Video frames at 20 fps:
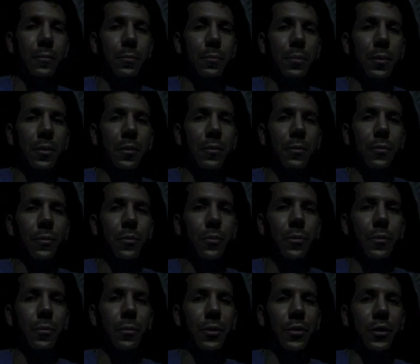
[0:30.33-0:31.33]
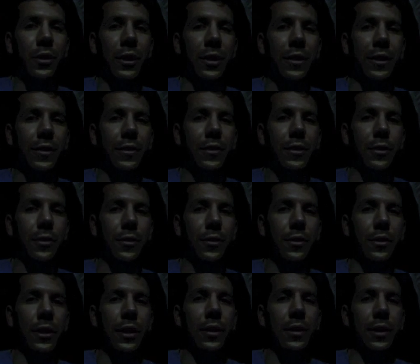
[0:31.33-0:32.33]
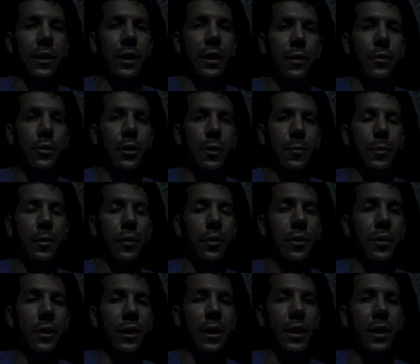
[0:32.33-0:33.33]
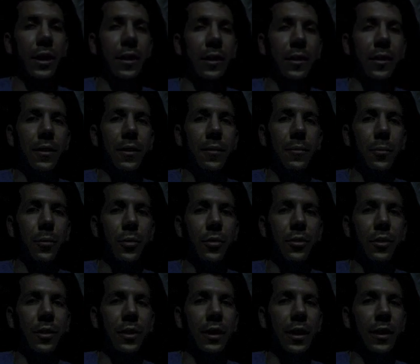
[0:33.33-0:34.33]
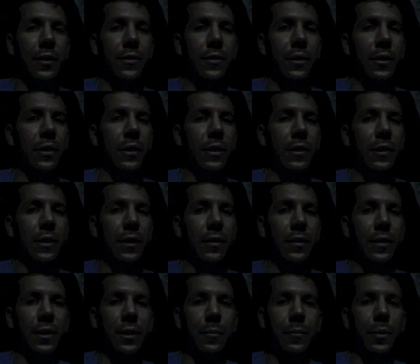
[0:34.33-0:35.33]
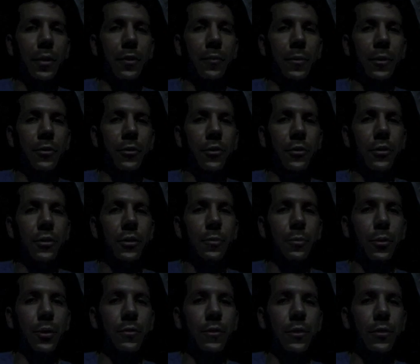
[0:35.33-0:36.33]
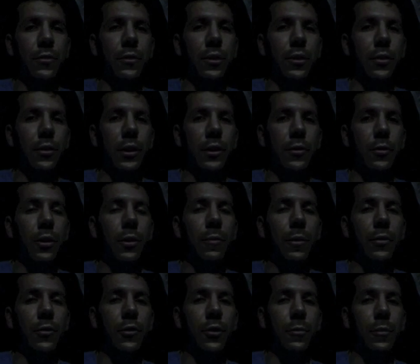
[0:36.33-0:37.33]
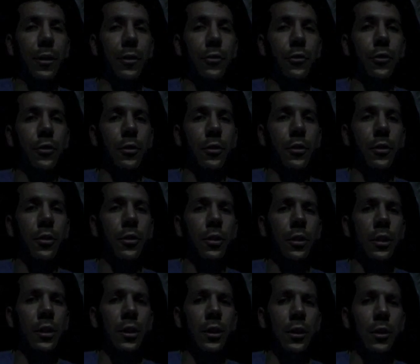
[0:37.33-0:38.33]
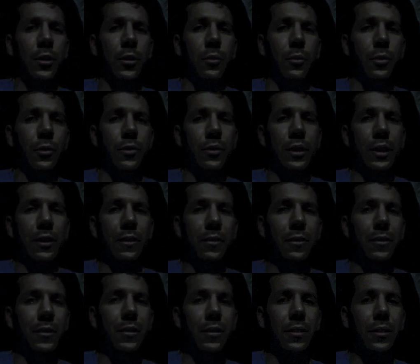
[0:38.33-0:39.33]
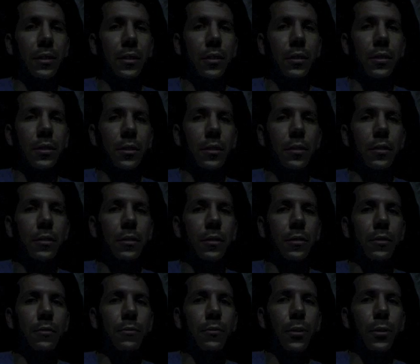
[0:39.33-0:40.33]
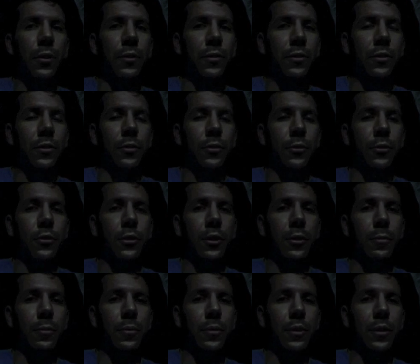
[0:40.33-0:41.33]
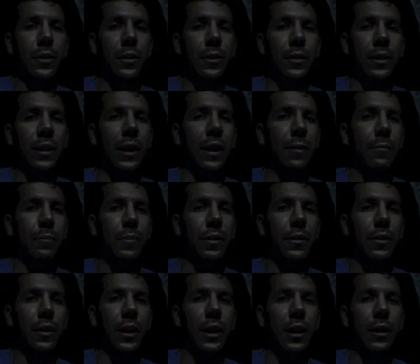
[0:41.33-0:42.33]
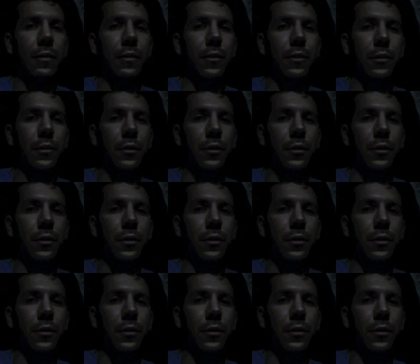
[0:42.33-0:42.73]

But when we're talking at dinner tonight and kind of talking about our day, one thing that I said, and I think I might have mentioned this in a previous video, I know I mentioned in my journal, was that the focus of this trip, it can't be that.